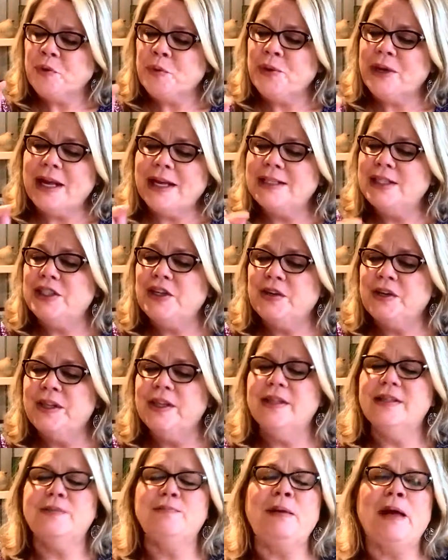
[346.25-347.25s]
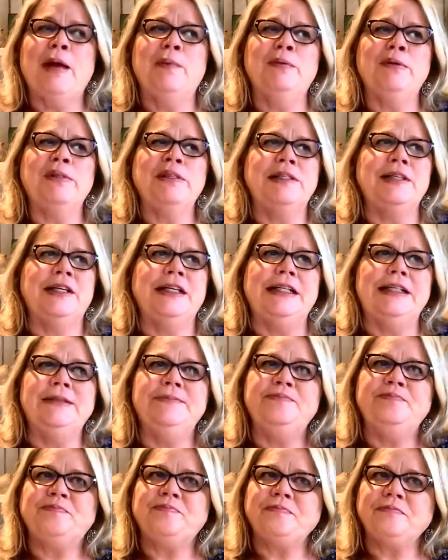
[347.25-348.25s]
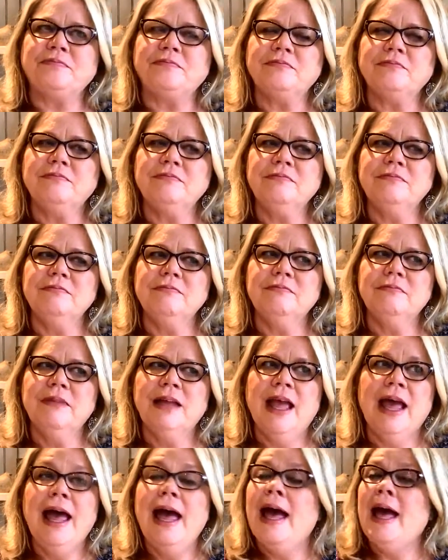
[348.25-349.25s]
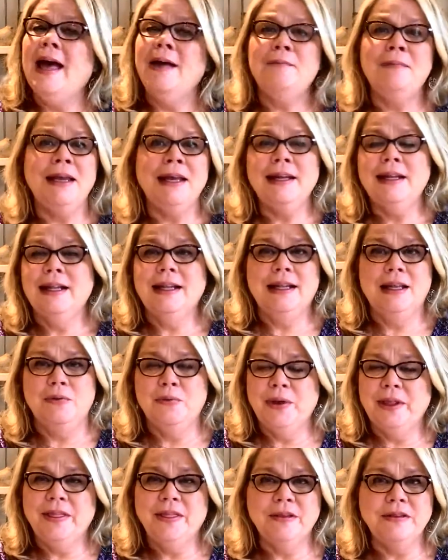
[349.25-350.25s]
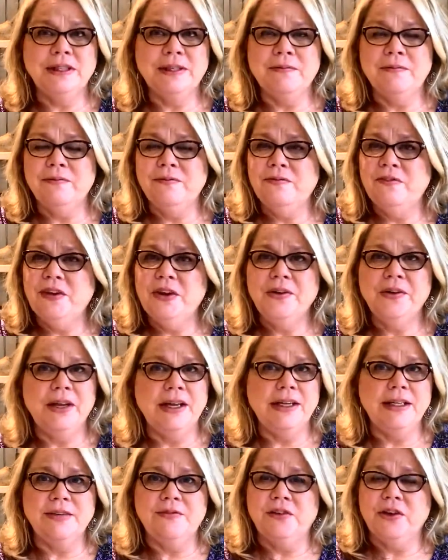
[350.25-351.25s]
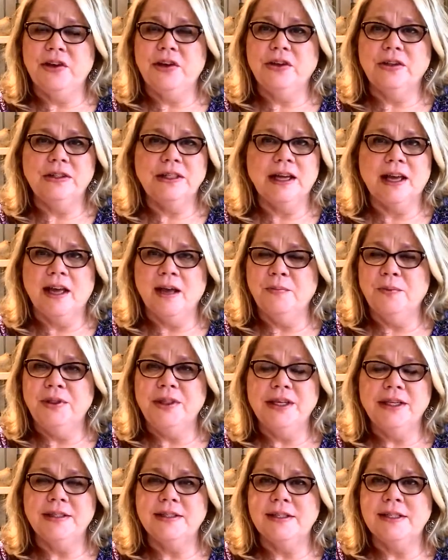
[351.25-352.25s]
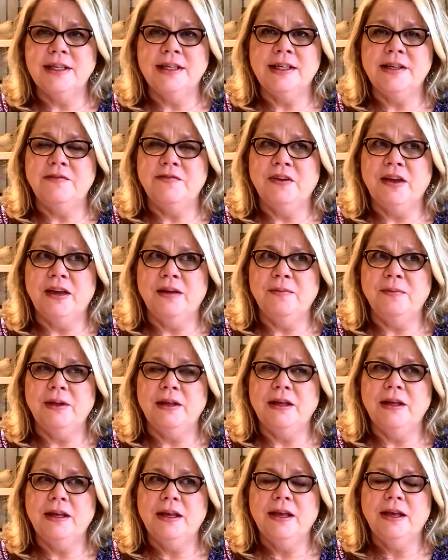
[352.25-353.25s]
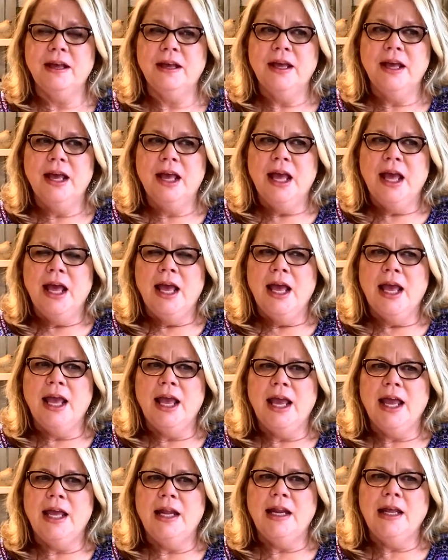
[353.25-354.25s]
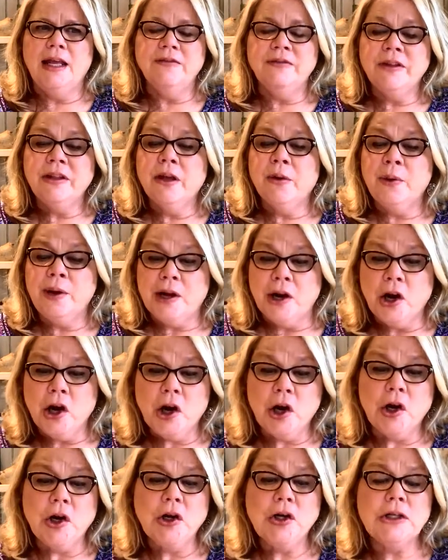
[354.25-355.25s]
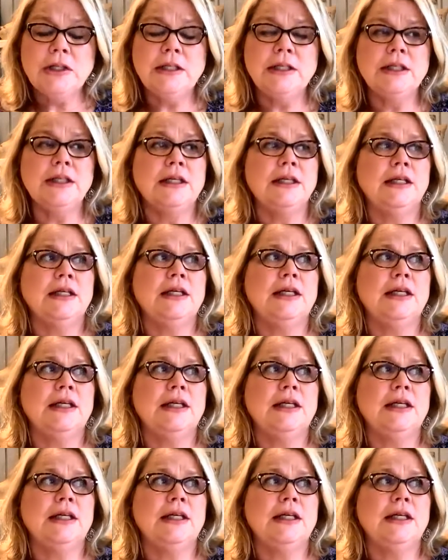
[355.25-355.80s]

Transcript: When I started this Bible study, I immediately went through some very difficult time with the extended family. And even though it hurt,